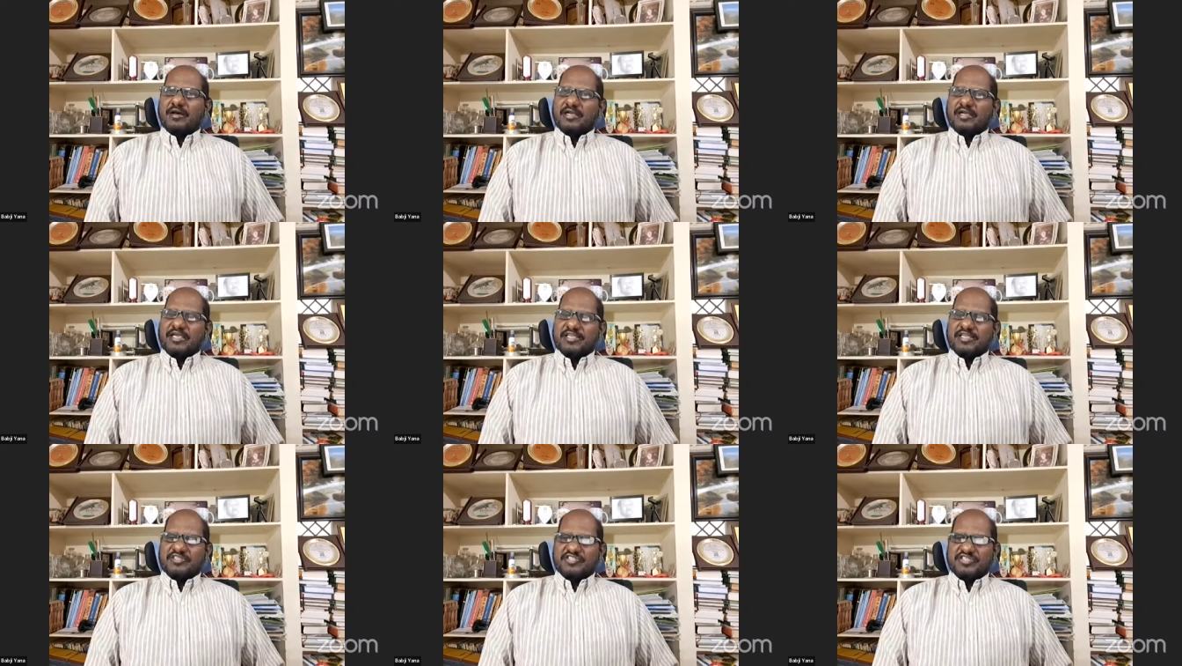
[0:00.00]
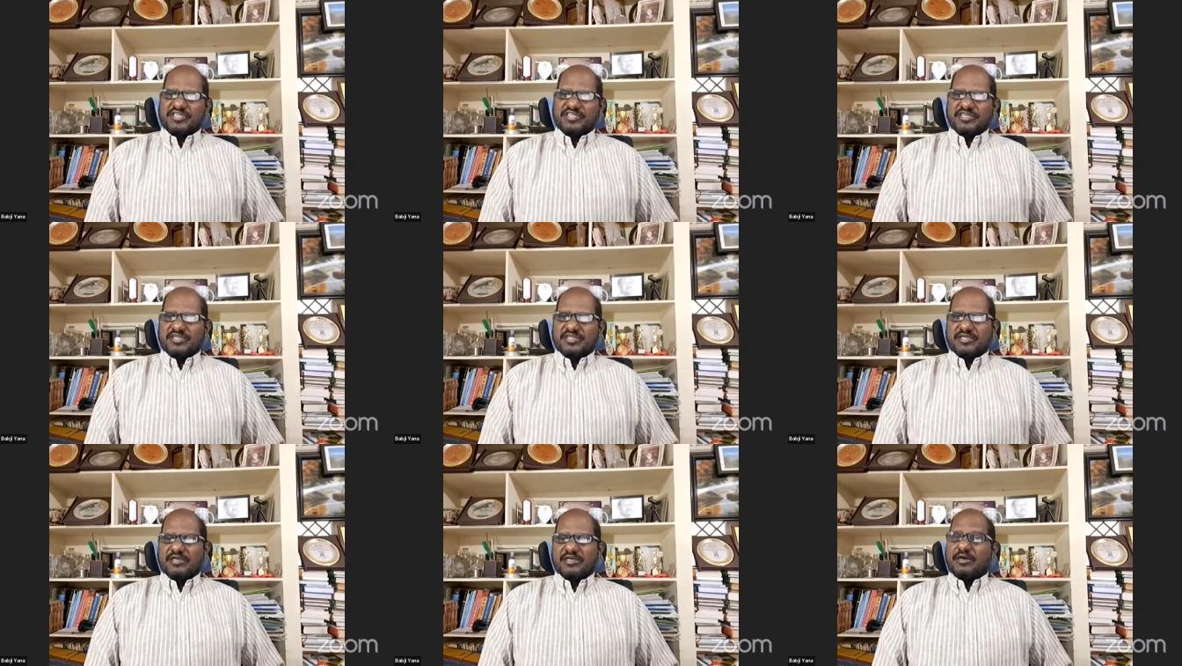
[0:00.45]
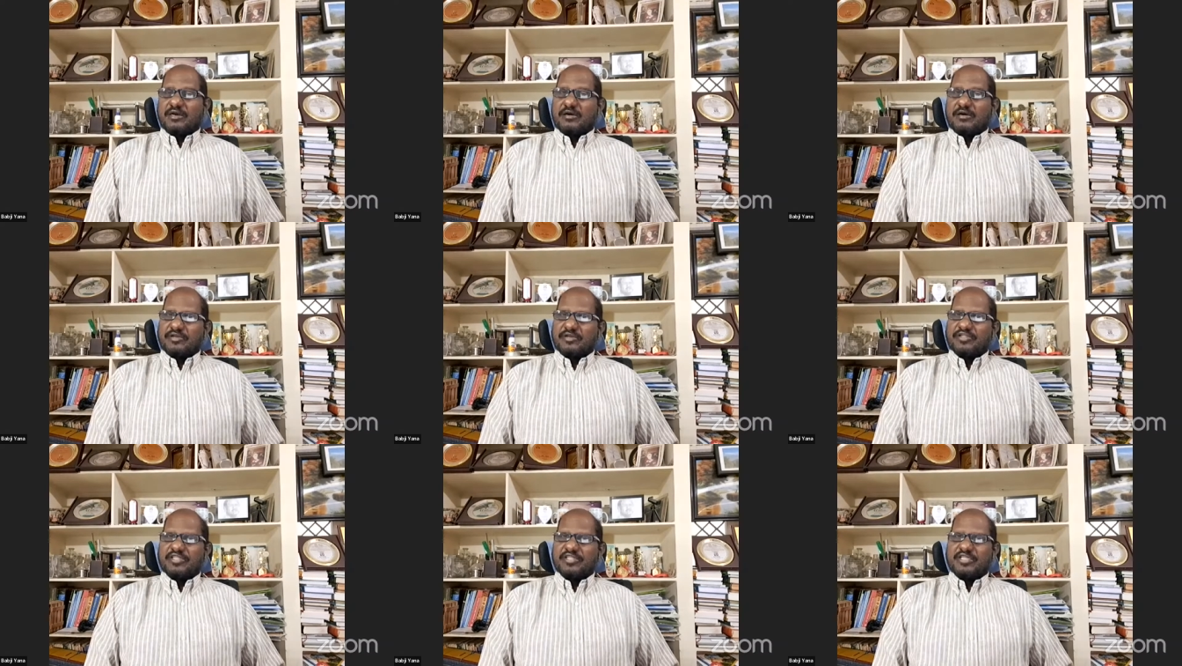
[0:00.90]
against
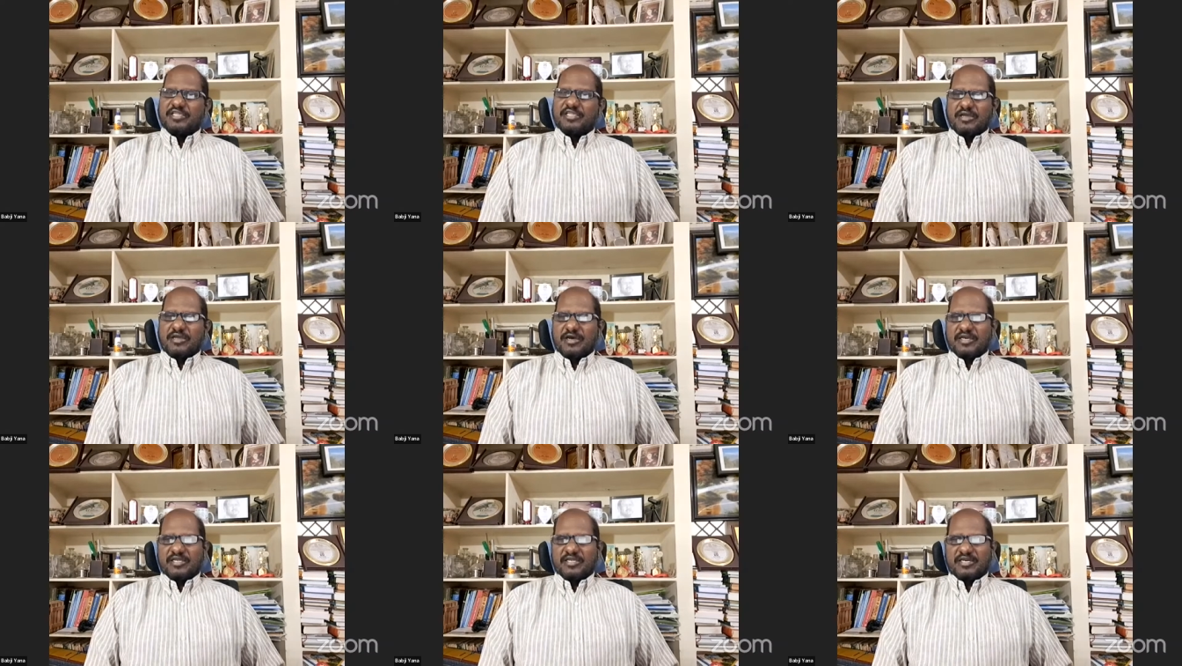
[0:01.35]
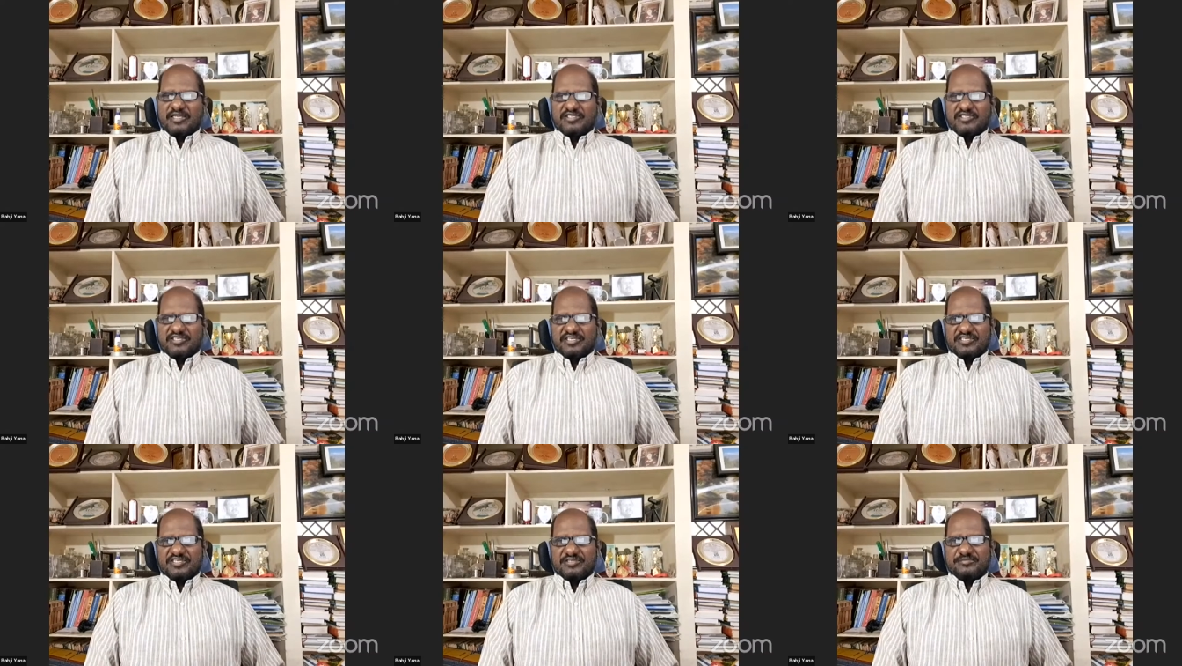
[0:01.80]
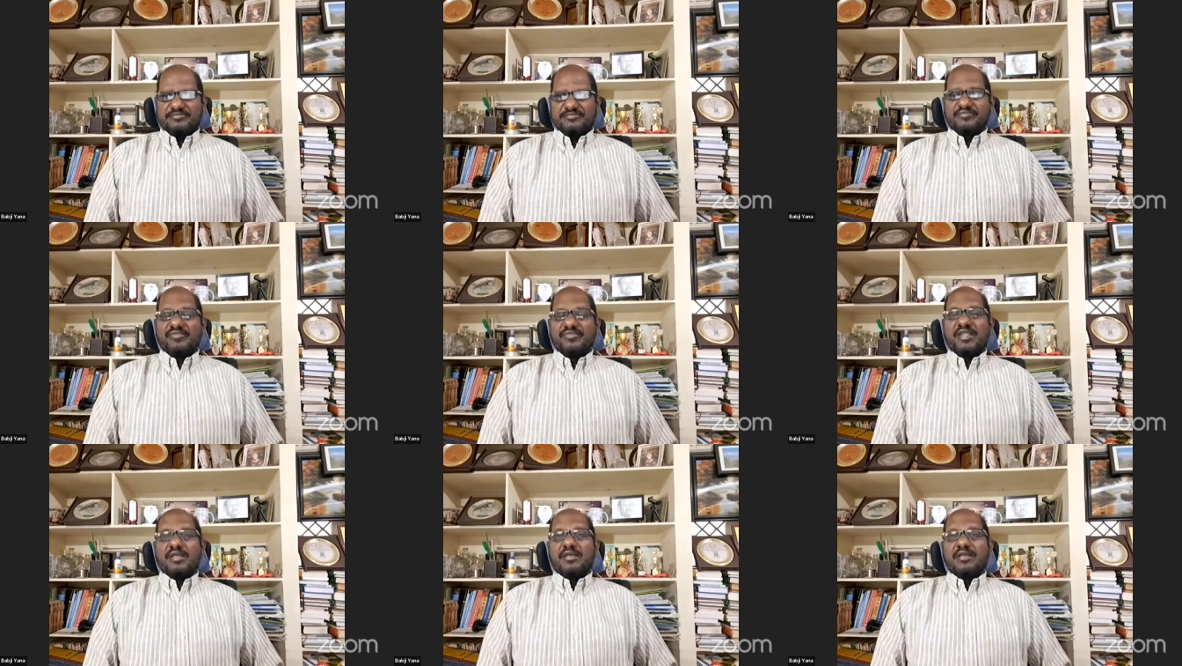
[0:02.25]
on the organization.